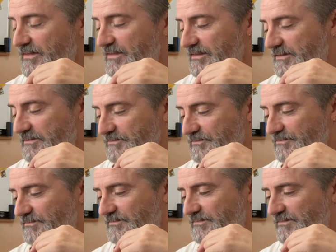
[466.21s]
A
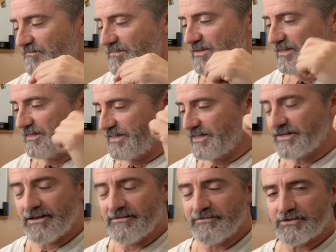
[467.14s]

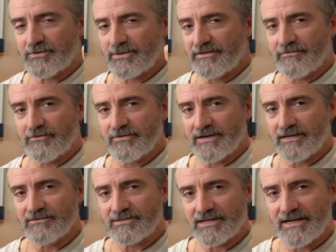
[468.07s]
little over 24
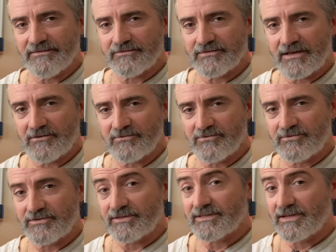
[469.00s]
hours after they were
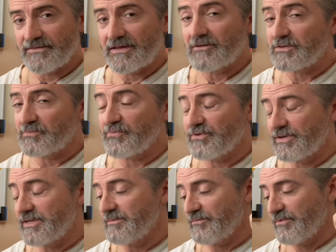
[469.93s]
ordered, so that was
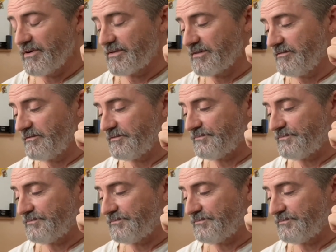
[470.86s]
pretty impressive.